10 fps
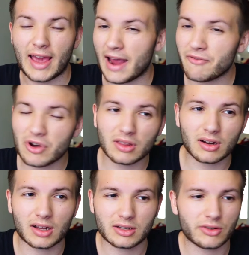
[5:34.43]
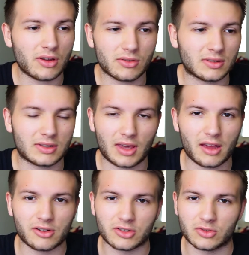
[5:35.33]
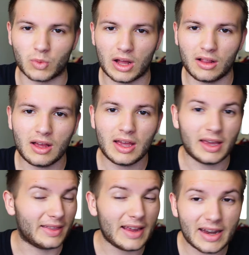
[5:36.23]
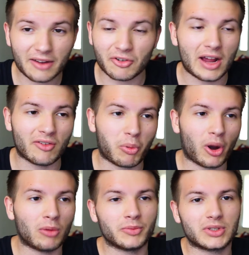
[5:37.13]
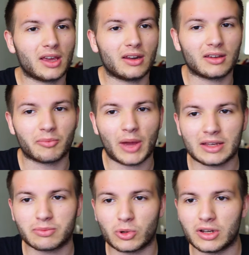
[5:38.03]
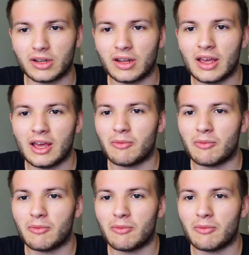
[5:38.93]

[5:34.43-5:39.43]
Every other country uses scanners as well. They never have a problem scanning a passport in.